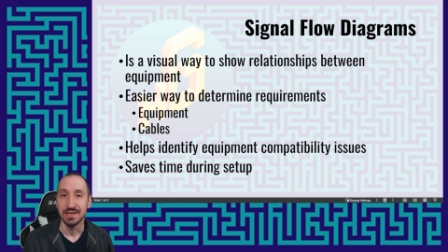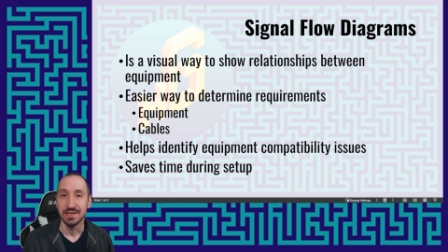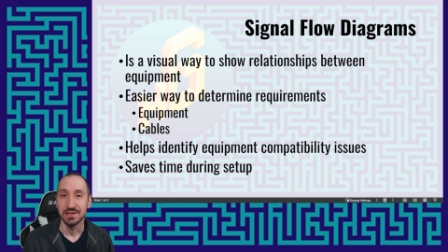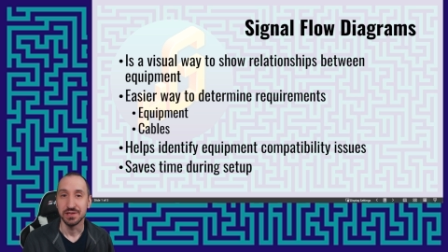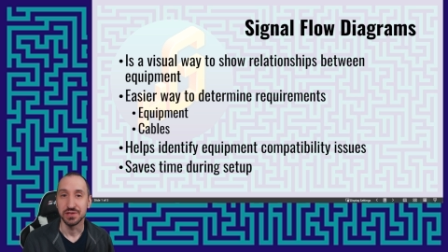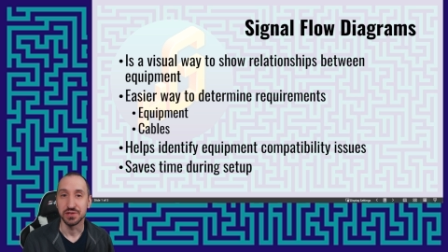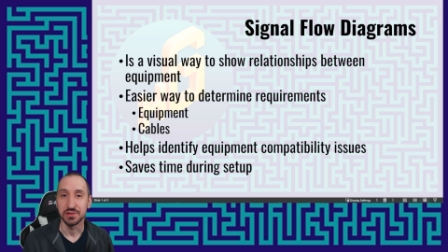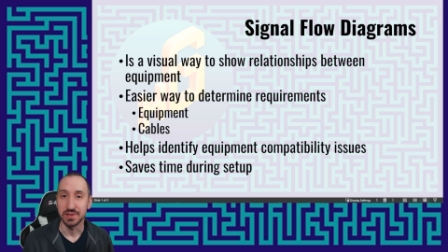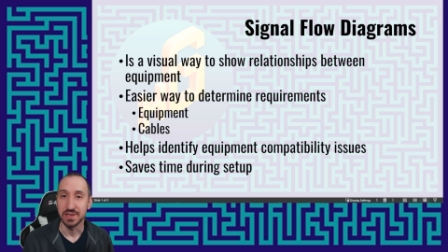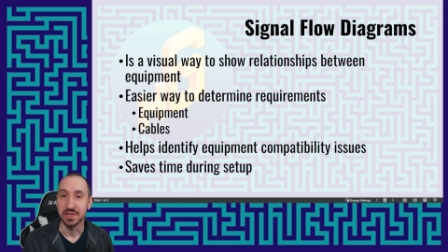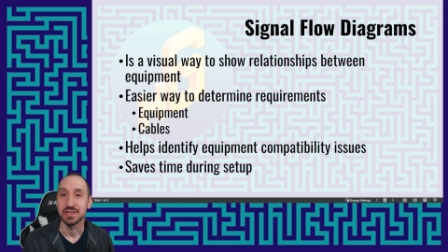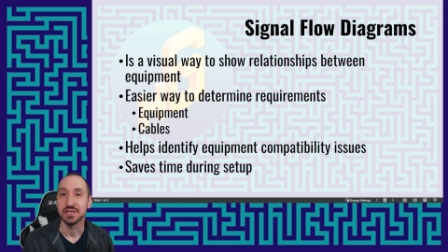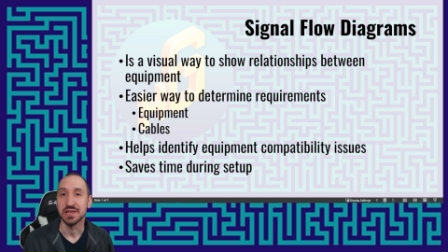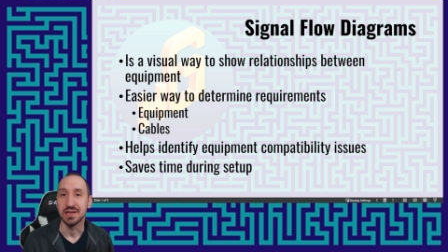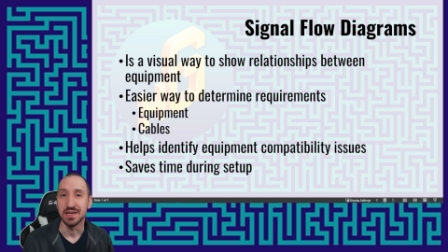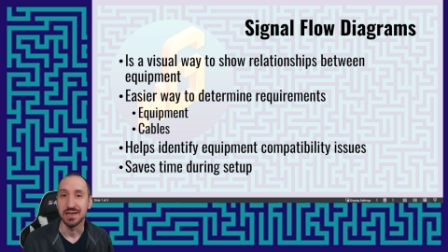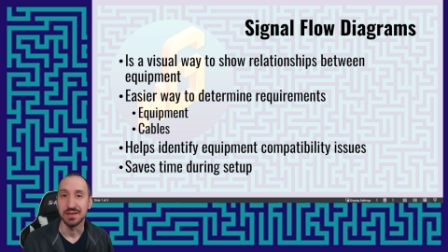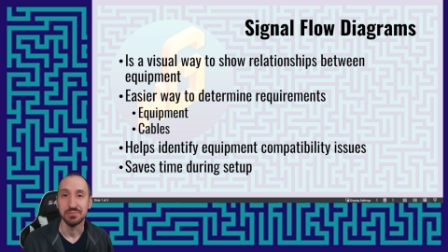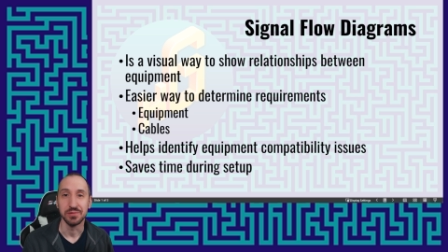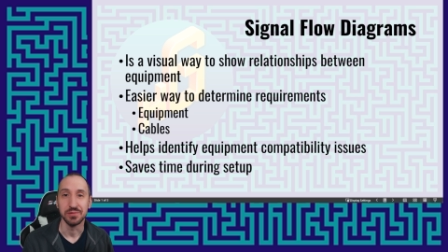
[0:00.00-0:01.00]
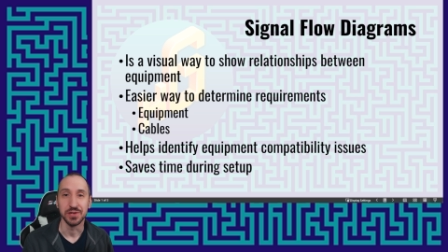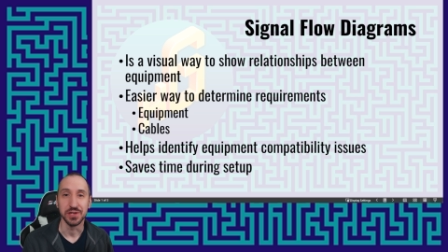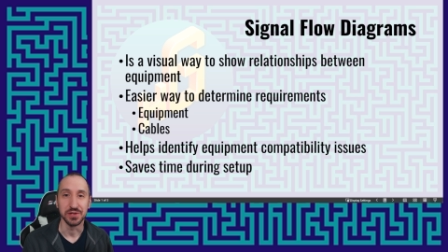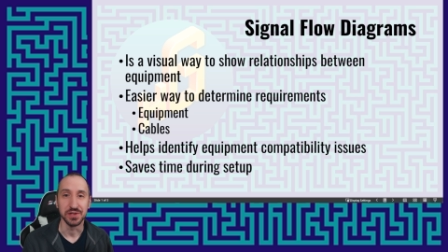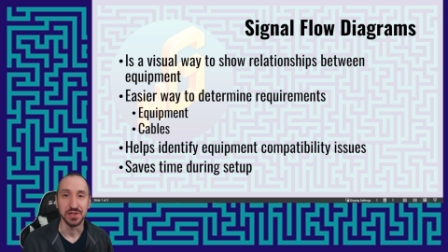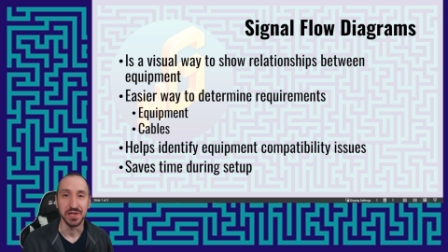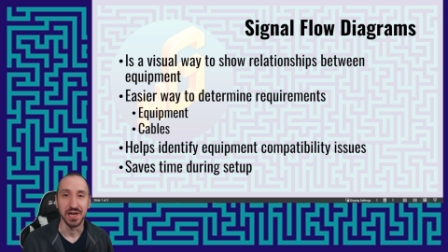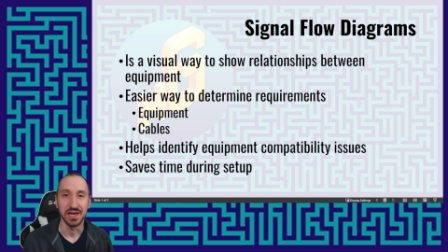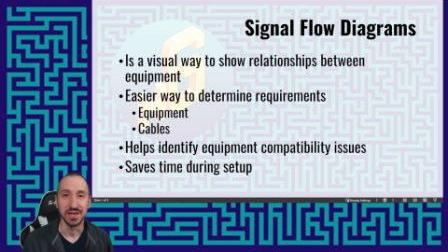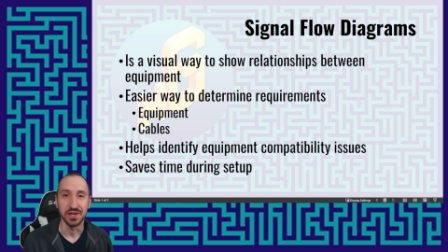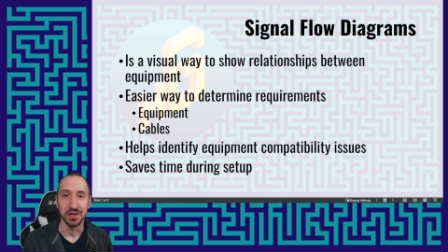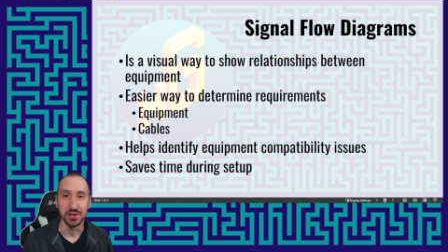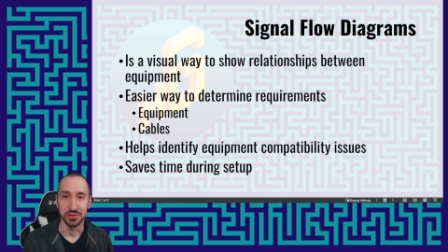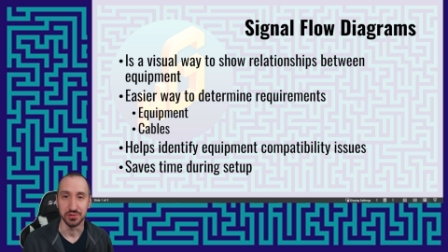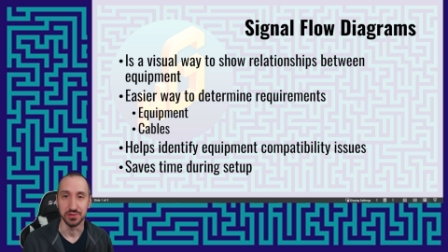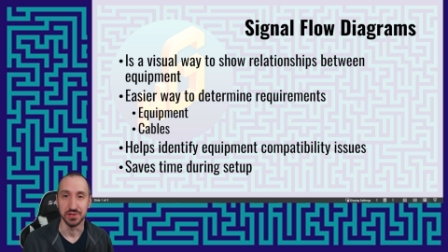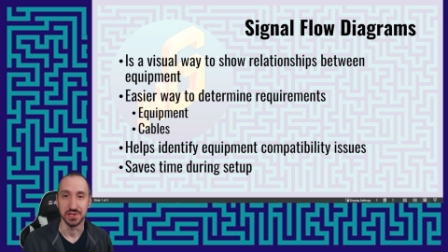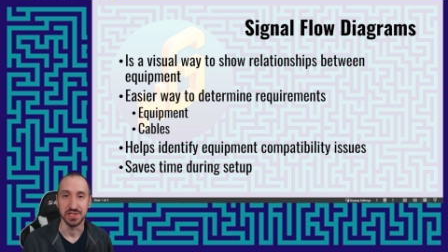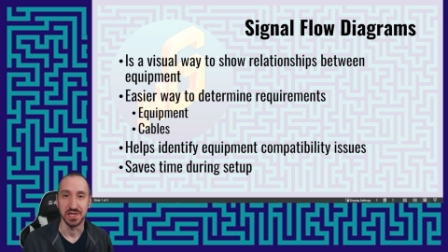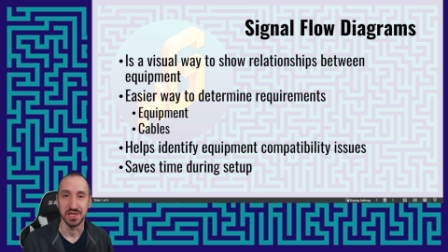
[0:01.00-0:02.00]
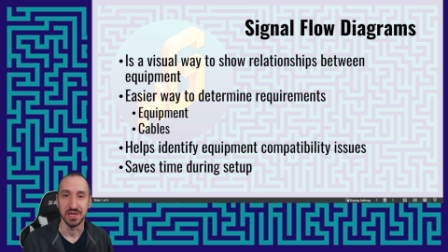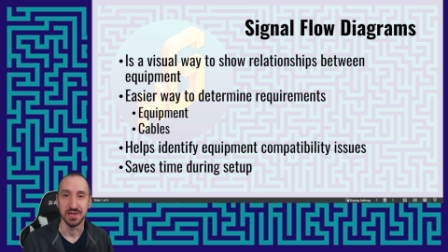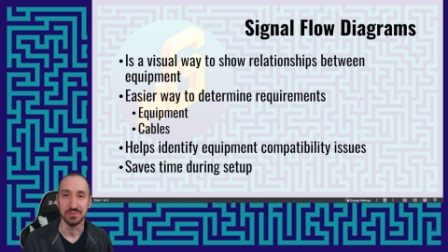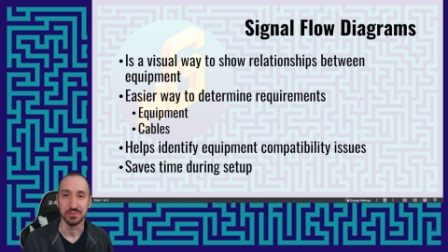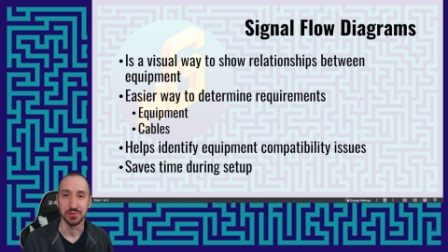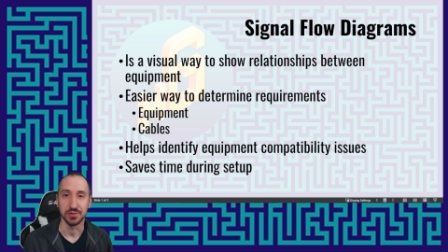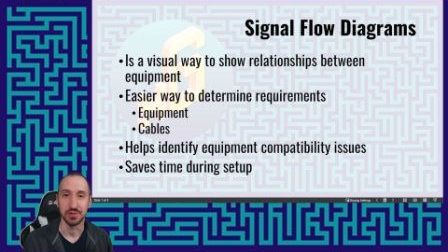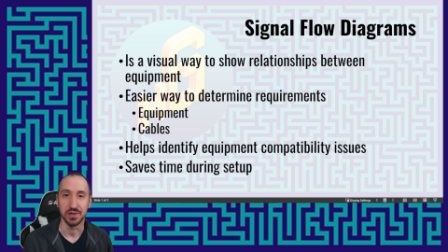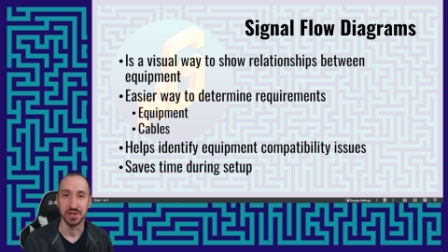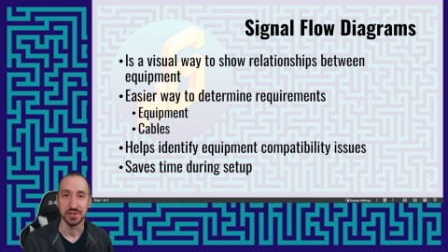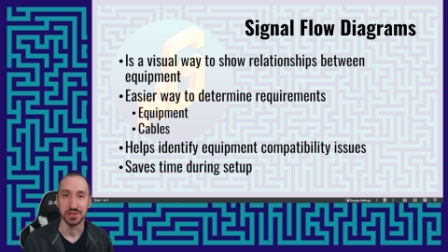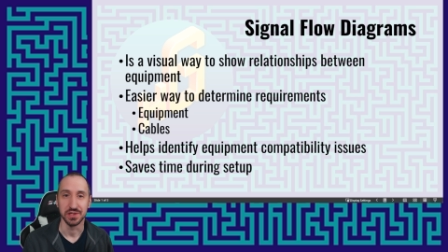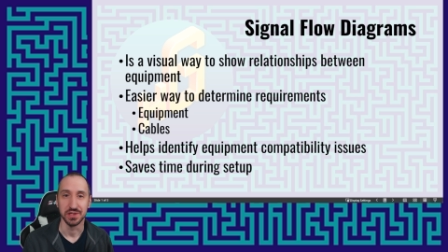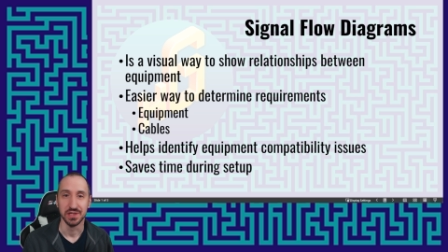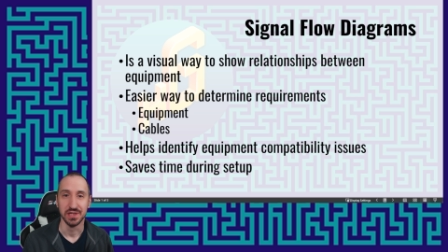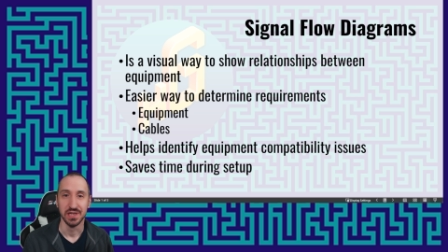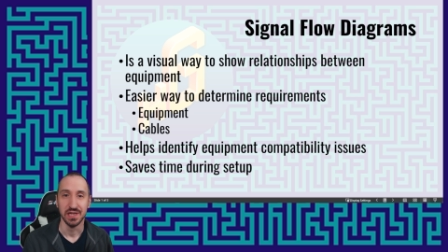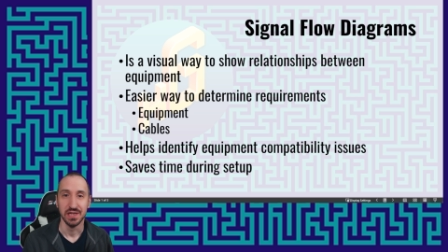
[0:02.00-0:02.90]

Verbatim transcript: during a time when you're not under a time crunch.